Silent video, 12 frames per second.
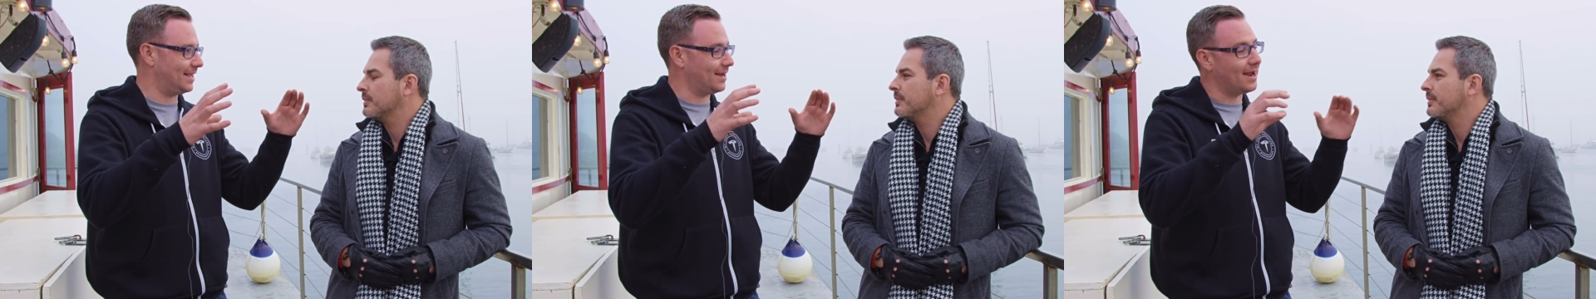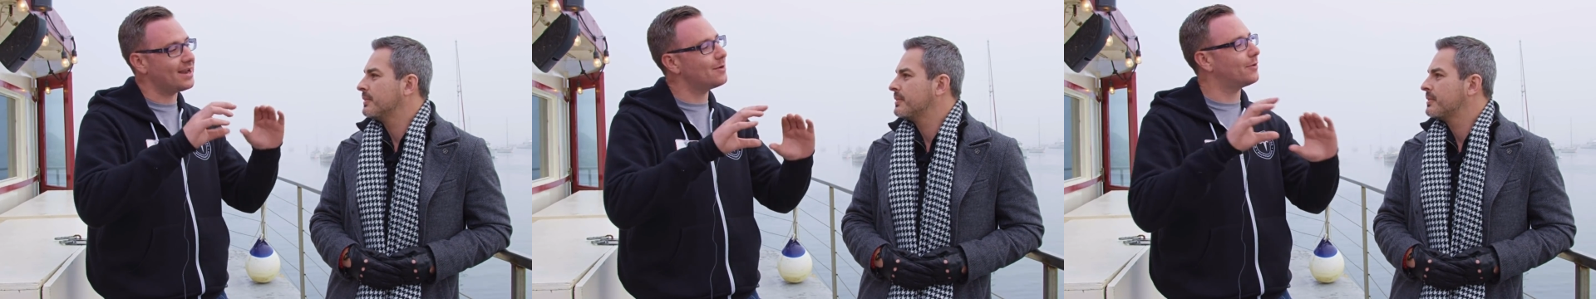
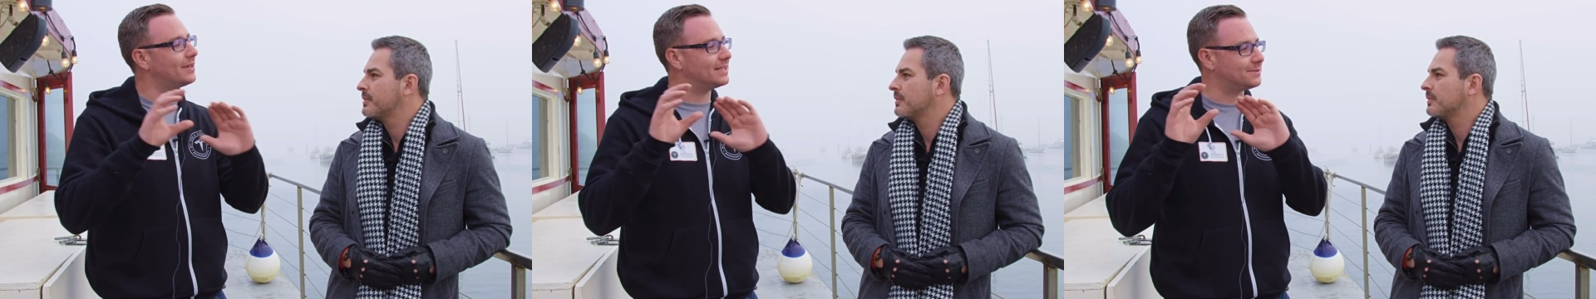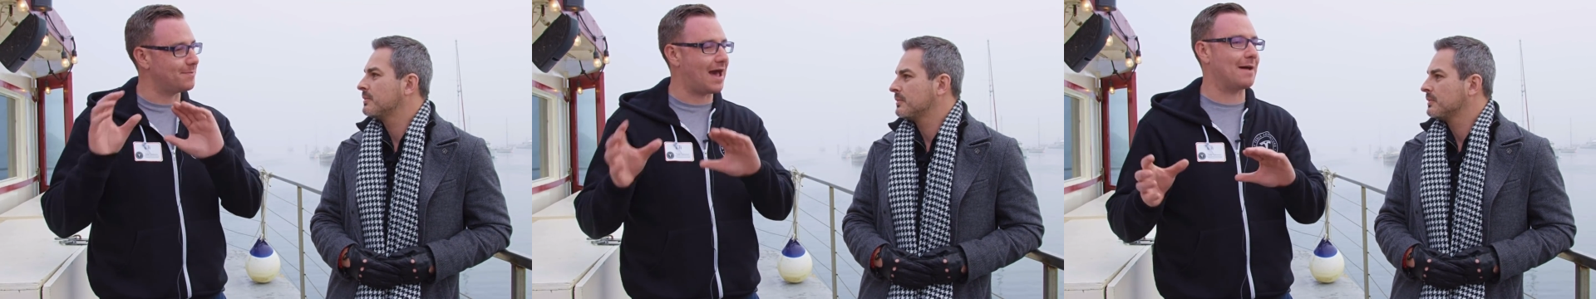Speaker 1: not anywhere that
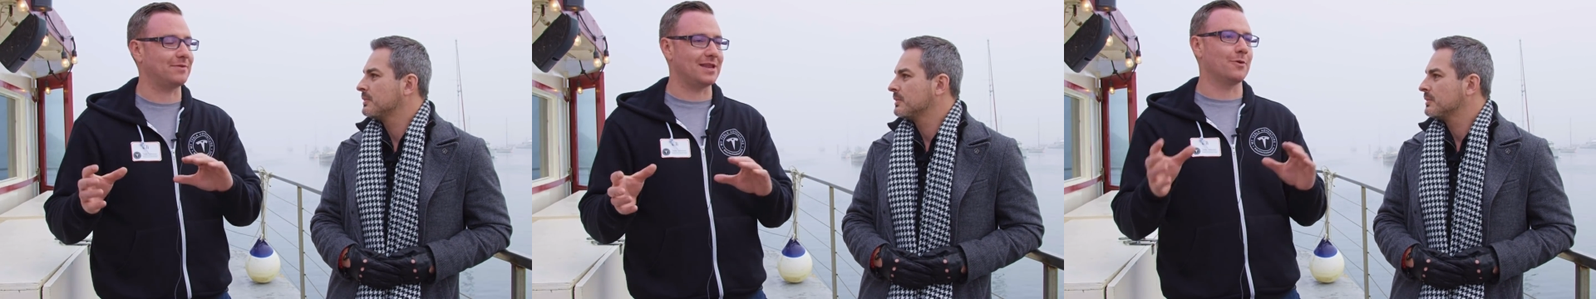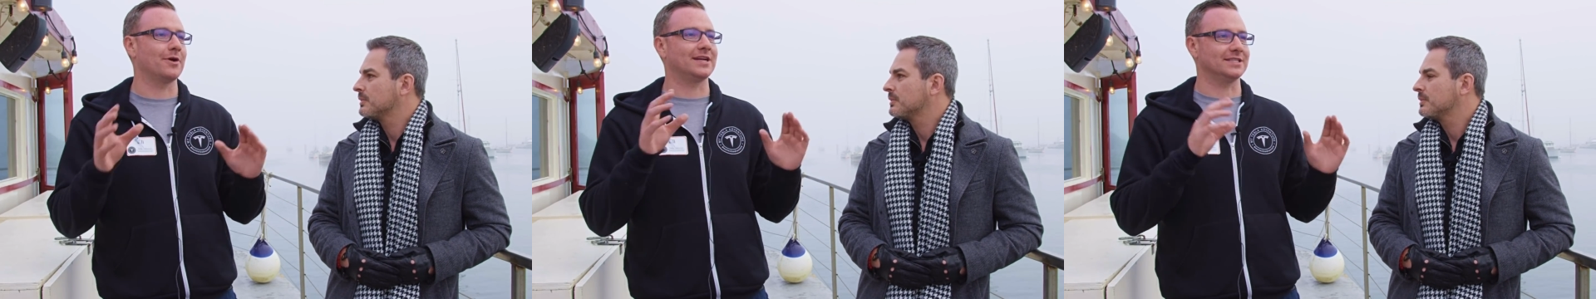it's mapped,
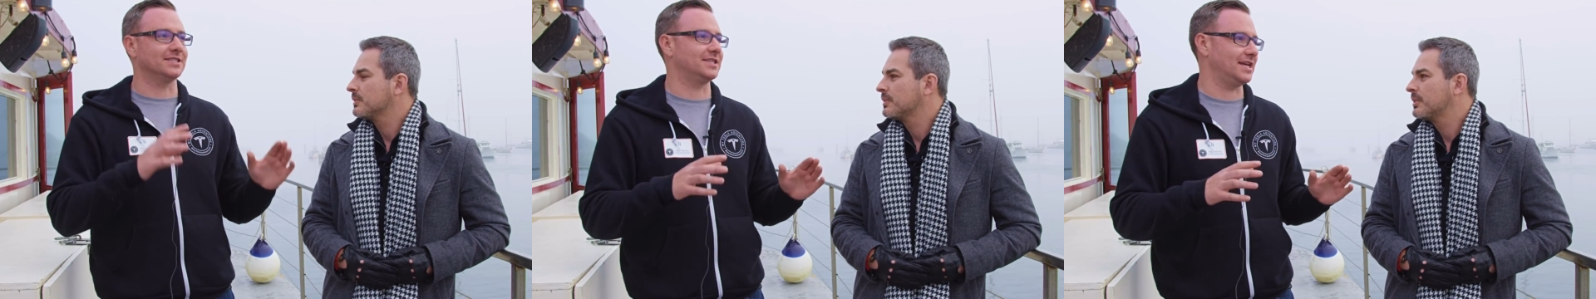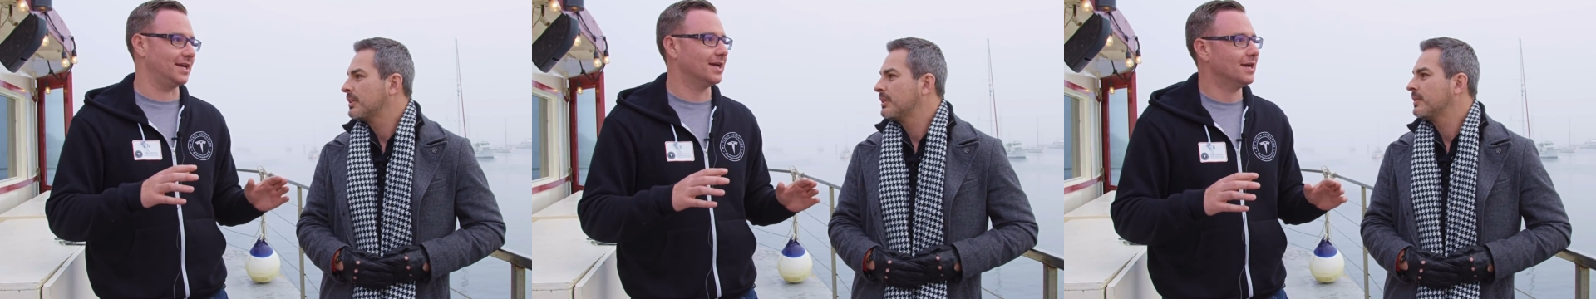anywhere it can see.